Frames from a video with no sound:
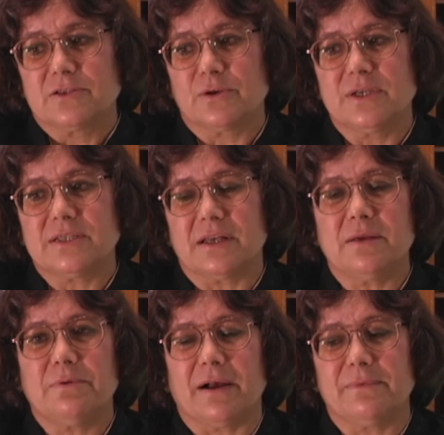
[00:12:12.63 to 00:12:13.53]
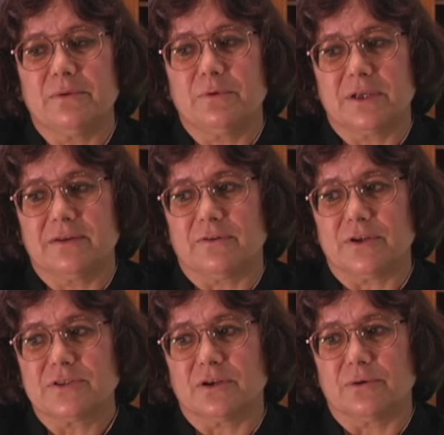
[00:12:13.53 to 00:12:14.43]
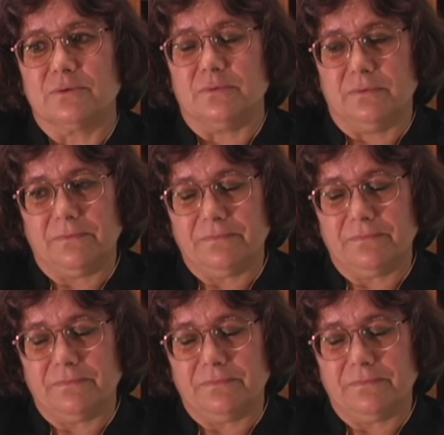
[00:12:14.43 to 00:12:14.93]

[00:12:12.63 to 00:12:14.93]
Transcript: So he said he probably would have also